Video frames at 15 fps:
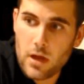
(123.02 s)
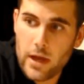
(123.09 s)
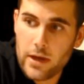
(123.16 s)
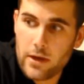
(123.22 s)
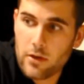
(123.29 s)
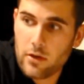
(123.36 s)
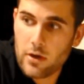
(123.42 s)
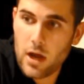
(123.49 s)

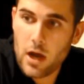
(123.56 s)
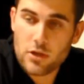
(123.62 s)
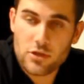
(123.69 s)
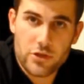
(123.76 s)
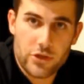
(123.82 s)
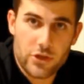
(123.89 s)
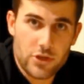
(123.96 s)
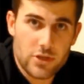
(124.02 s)
and on how to
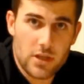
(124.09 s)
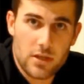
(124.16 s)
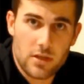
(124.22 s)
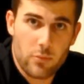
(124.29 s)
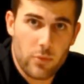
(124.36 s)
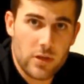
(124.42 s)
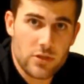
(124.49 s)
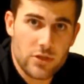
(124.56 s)
use it and
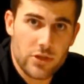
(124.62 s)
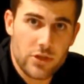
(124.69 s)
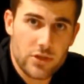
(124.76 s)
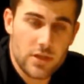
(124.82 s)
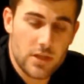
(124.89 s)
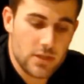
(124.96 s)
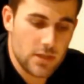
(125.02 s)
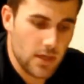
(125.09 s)
when to use
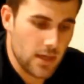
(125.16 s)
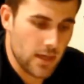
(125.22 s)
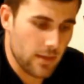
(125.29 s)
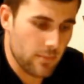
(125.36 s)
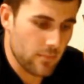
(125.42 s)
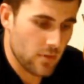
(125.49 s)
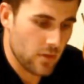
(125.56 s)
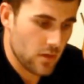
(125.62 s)
it.
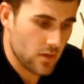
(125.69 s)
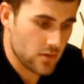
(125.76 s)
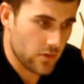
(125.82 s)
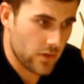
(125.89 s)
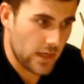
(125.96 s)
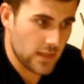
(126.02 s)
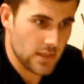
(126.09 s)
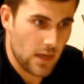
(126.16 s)
Um, so
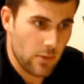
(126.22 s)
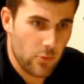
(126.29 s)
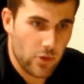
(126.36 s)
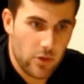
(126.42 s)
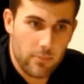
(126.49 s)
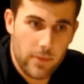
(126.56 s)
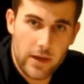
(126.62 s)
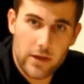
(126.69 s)
next time when
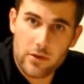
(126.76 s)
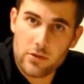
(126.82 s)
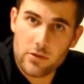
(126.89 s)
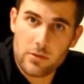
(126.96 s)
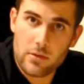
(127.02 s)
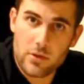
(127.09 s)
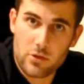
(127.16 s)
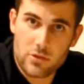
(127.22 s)
you make your,
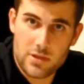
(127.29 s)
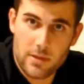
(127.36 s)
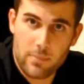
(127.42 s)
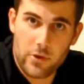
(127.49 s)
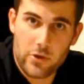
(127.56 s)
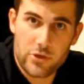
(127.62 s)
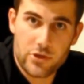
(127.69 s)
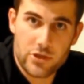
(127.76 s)
your Cipla
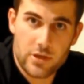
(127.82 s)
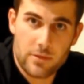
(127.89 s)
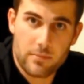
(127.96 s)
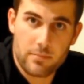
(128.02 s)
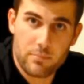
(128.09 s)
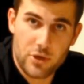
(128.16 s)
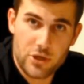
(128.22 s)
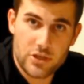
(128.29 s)

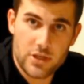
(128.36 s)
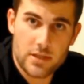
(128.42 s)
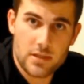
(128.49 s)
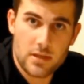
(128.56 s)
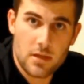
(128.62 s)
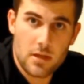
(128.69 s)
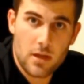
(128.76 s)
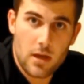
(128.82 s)
Nutrition
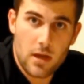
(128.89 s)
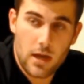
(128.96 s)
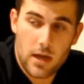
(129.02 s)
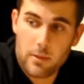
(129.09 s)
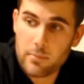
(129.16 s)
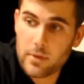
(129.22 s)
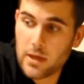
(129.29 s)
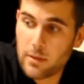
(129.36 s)
purchase,
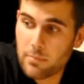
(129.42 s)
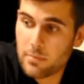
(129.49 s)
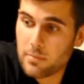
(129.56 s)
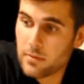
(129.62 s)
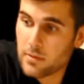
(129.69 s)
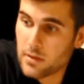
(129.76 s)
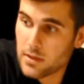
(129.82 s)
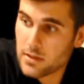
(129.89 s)
um, keep
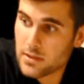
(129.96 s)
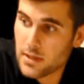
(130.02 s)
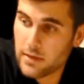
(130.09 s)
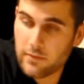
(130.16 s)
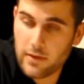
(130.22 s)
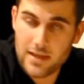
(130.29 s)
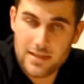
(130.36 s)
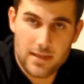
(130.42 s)
this
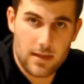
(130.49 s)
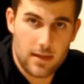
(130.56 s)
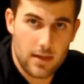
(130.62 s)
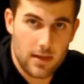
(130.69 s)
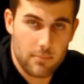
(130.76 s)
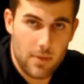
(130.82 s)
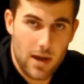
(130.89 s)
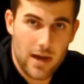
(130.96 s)
advice
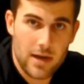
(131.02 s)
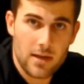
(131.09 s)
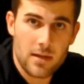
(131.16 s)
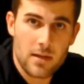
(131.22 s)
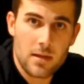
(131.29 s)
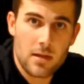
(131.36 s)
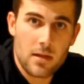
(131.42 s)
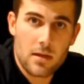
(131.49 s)
in mind.
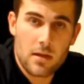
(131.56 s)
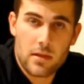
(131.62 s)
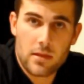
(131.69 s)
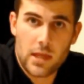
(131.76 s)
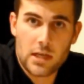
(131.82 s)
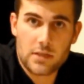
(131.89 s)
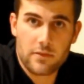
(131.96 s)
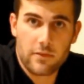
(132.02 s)

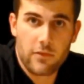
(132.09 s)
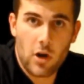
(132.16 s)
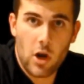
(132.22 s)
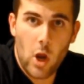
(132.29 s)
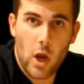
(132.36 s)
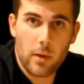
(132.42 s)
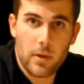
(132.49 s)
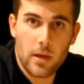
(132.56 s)
Thanks for
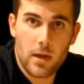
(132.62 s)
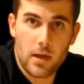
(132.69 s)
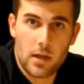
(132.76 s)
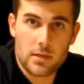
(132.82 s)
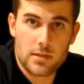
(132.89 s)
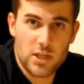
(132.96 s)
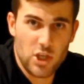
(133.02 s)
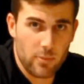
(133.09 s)
following me, and
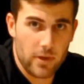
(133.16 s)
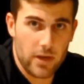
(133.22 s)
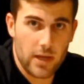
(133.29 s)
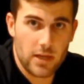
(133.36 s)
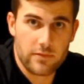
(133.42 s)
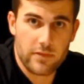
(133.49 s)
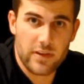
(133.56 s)
I'll see you on my next